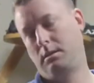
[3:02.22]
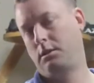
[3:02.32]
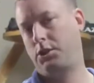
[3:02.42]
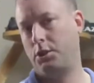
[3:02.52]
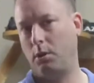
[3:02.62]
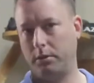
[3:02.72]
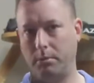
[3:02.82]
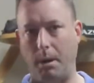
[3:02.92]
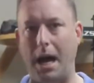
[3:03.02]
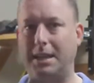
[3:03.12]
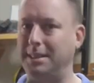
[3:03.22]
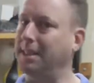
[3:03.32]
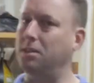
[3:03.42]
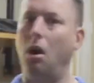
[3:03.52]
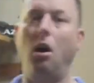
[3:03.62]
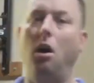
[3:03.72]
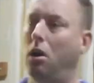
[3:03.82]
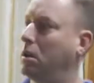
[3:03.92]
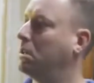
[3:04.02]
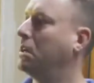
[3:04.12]
Shoulder in boxing is
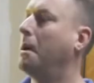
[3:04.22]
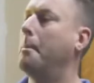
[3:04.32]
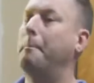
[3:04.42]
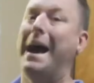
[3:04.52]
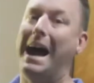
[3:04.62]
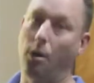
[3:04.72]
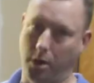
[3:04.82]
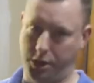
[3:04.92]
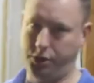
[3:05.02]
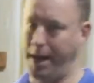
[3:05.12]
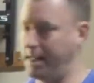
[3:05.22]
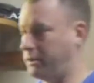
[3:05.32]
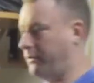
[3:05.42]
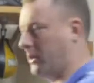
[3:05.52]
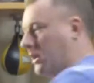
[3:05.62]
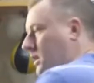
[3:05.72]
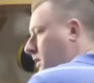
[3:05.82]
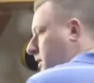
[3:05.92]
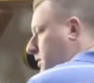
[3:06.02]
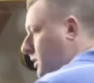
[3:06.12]
all power transfer.
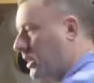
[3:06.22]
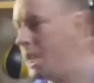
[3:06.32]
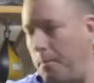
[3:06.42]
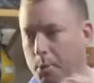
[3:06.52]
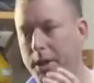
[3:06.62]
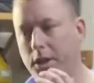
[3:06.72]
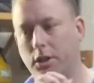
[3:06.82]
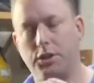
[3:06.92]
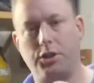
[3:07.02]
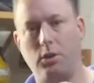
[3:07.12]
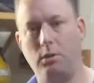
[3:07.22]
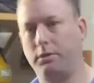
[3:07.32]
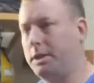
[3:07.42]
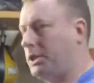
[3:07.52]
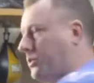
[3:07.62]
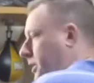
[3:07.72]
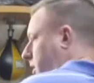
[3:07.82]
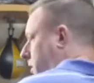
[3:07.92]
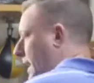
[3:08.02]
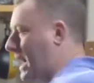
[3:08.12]
So you're not putting your shoulder into it,
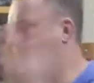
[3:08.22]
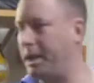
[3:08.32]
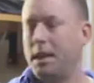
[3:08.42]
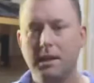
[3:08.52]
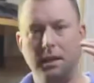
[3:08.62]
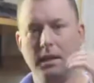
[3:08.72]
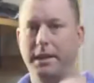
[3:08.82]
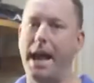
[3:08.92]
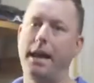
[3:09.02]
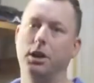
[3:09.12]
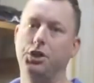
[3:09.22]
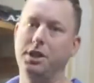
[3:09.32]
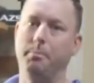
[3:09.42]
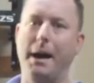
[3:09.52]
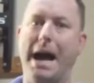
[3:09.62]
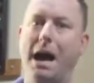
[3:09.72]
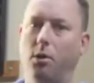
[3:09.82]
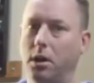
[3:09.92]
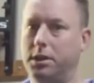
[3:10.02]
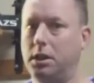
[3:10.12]
you're allowing the energy, the
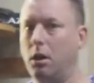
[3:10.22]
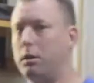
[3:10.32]
power to go